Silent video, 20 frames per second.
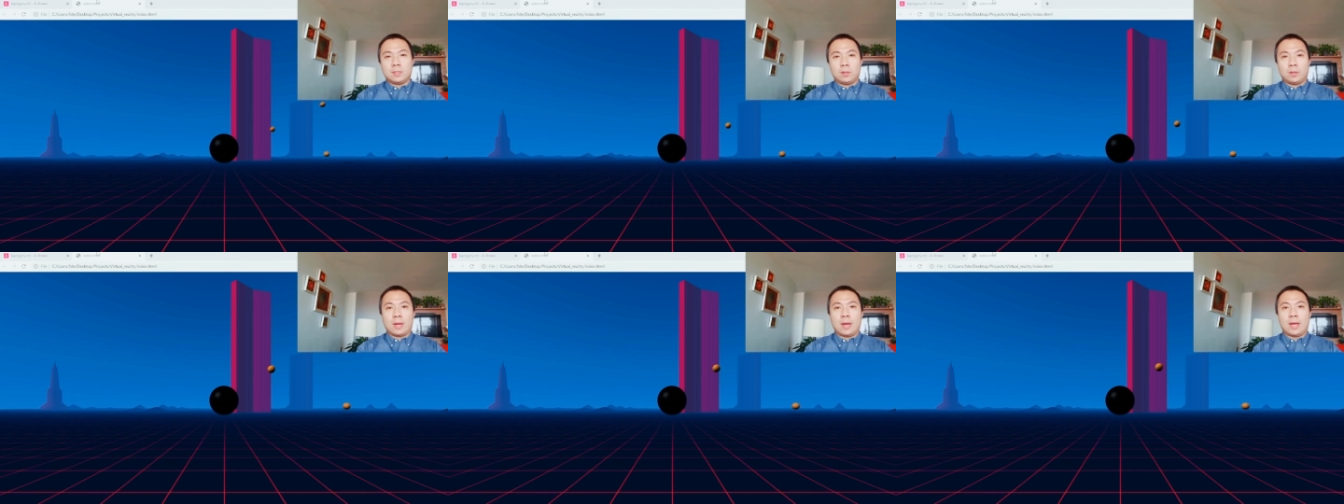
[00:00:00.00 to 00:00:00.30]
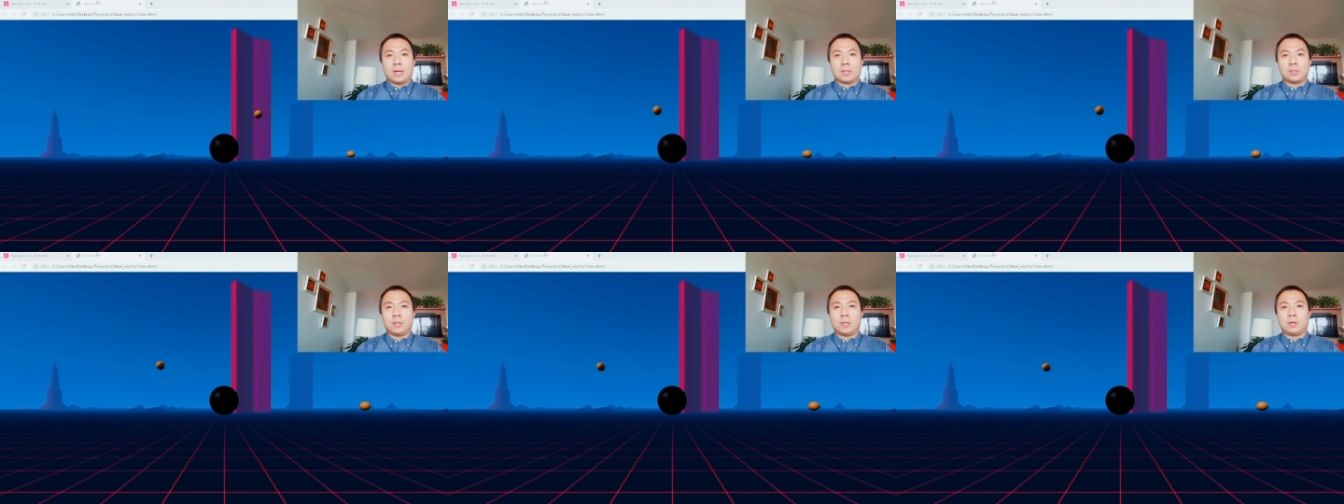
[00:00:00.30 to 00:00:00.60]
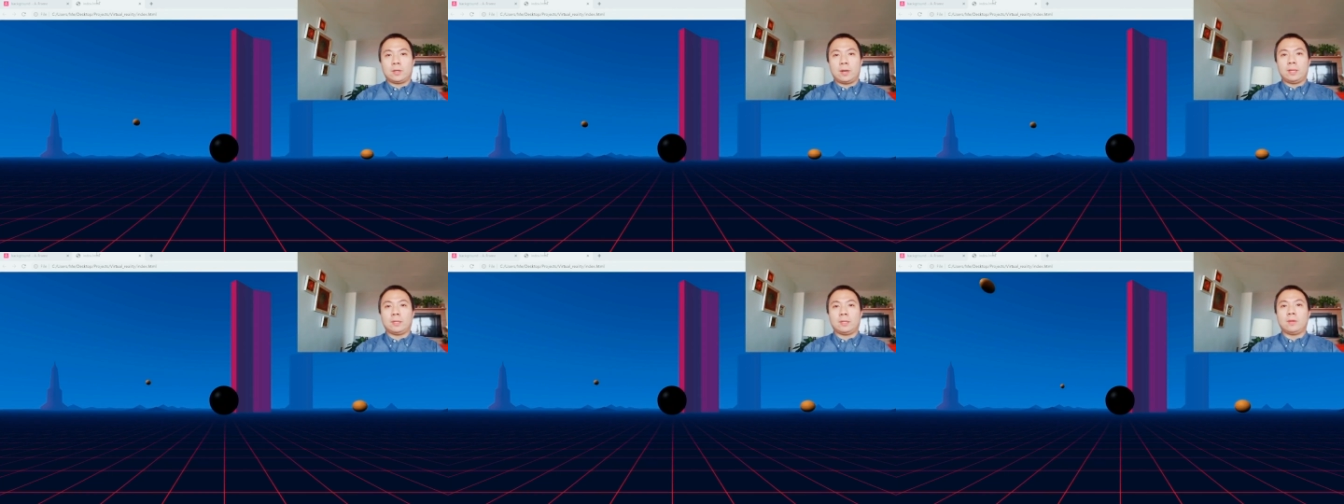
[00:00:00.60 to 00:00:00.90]
you can actually
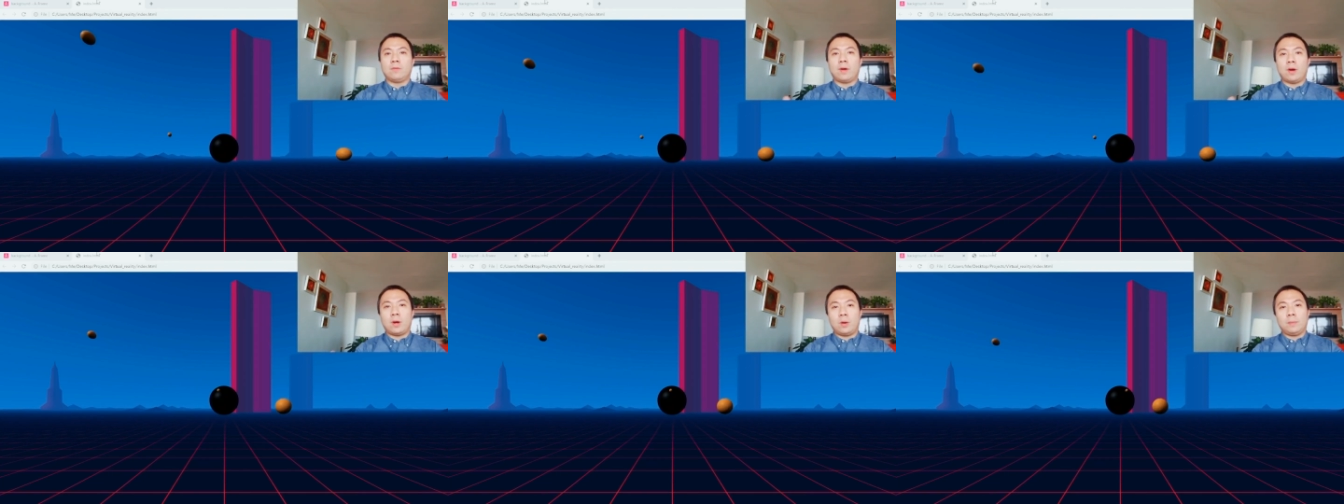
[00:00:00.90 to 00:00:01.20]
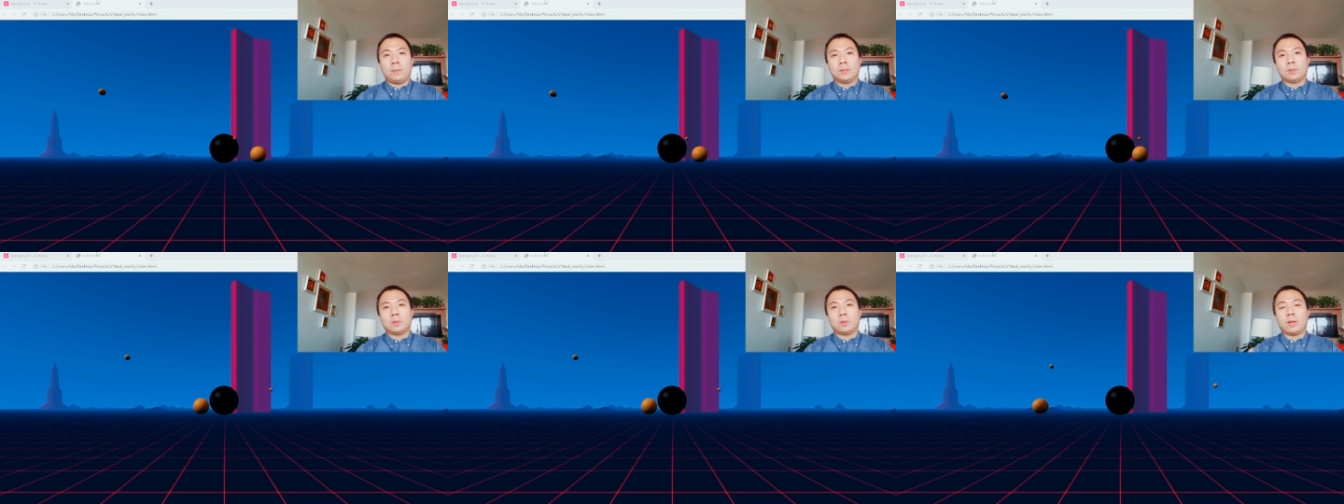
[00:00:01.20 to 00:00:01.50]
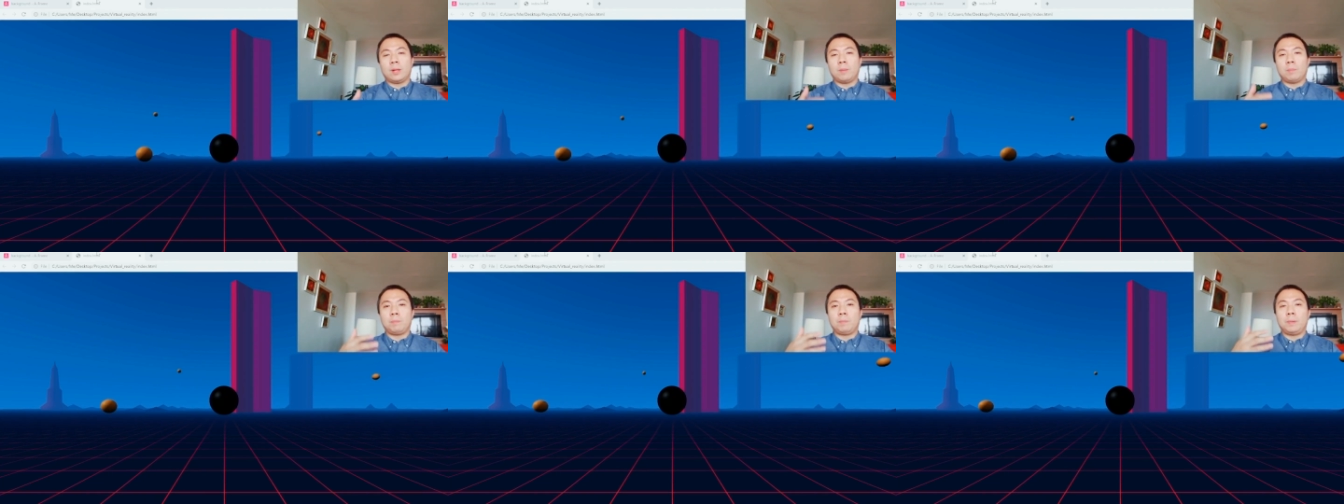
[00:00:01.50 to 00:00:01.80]
create environment to
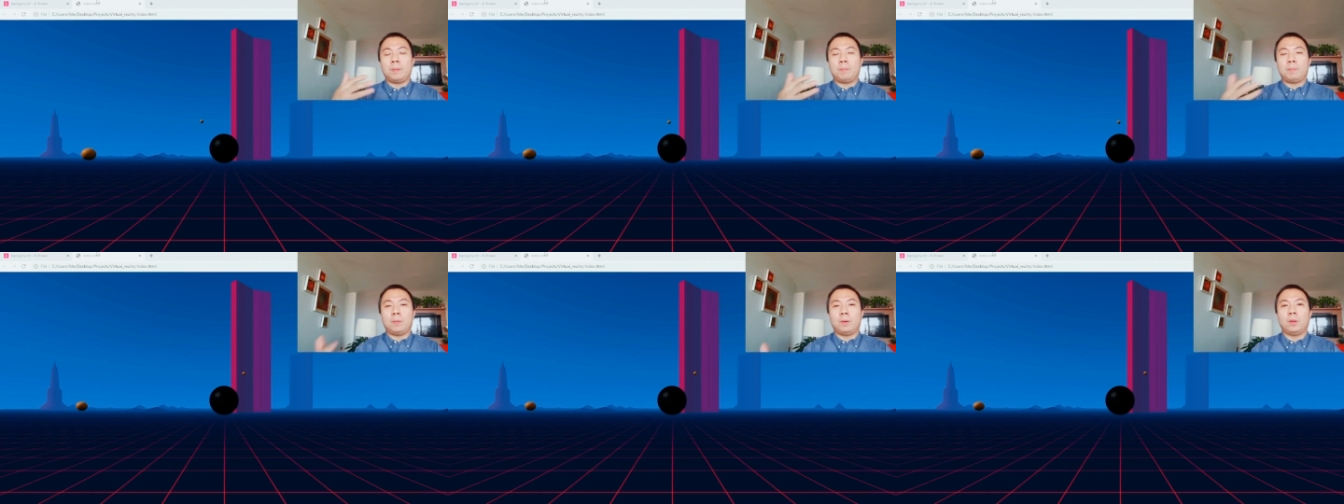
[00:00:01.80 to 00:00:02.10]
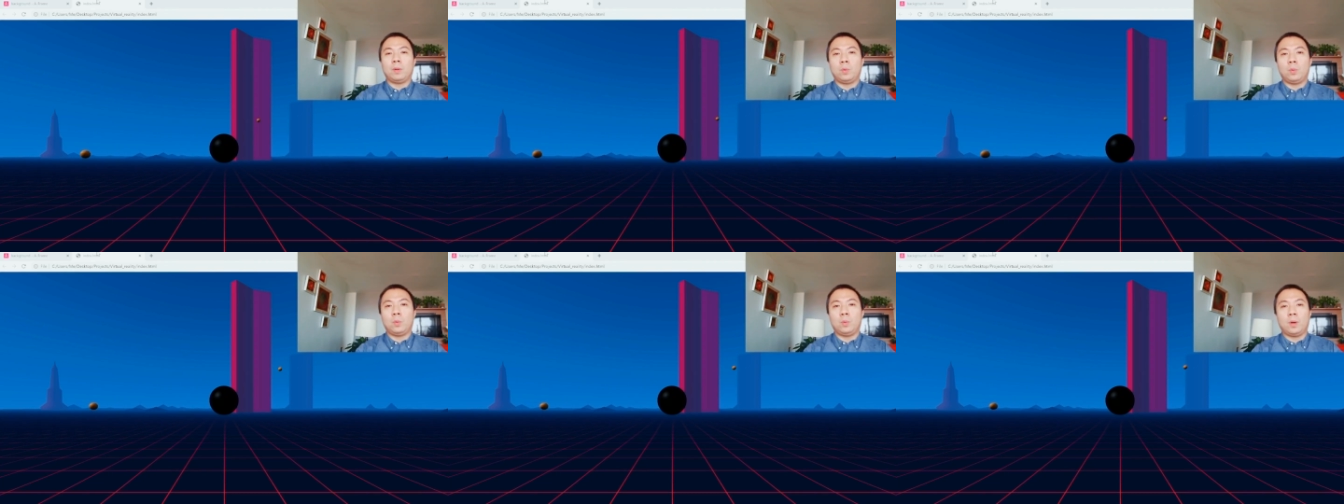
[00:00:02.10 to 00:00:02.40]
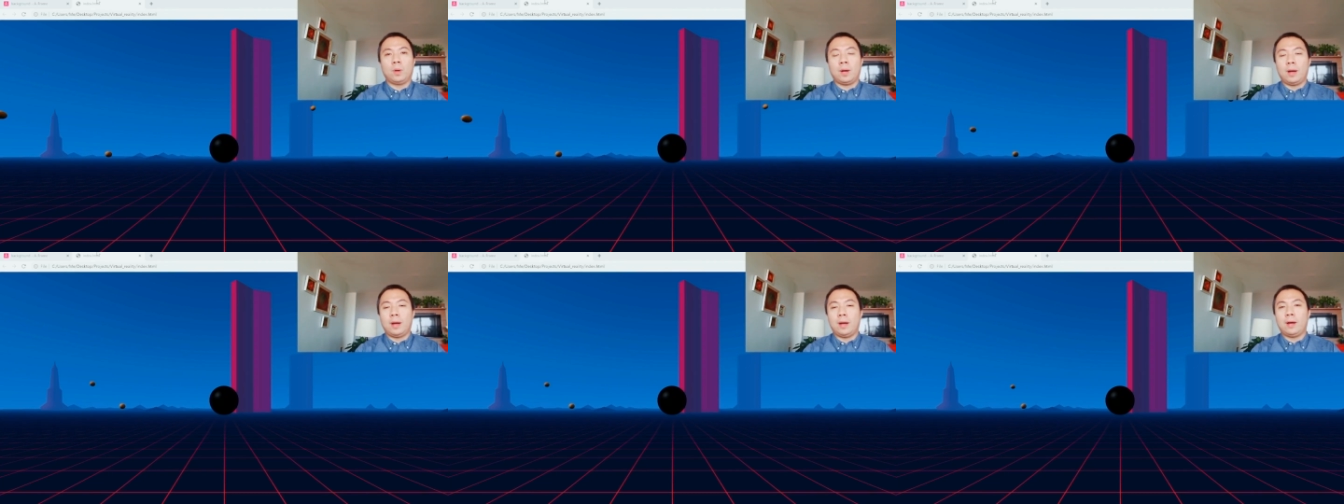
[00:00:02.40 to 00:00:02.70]
help people who